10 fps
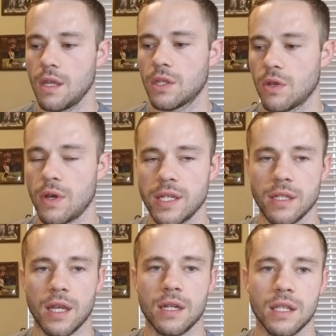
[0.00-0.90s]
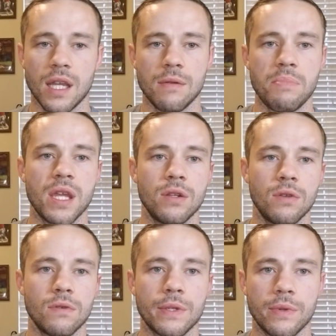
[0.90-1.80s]
So I decided pin
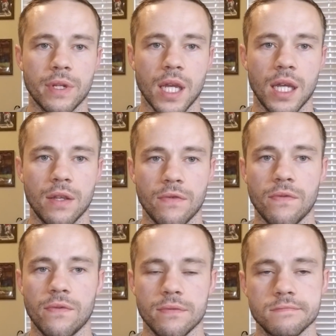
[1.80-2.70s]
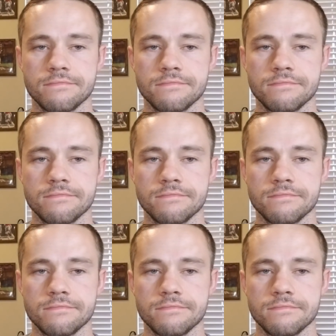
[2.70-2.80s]
news would kind of